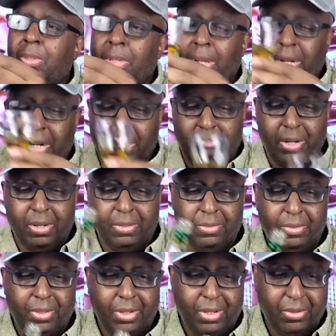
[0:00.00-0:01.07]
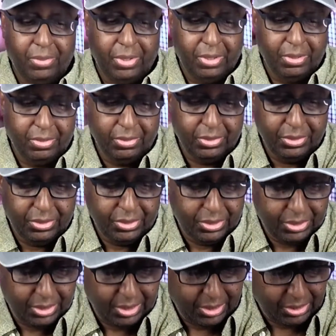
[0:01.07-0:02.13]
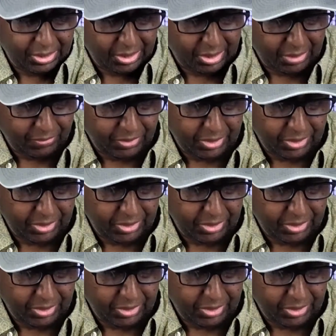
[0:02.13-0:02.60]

Yeah, there we go. Just enough to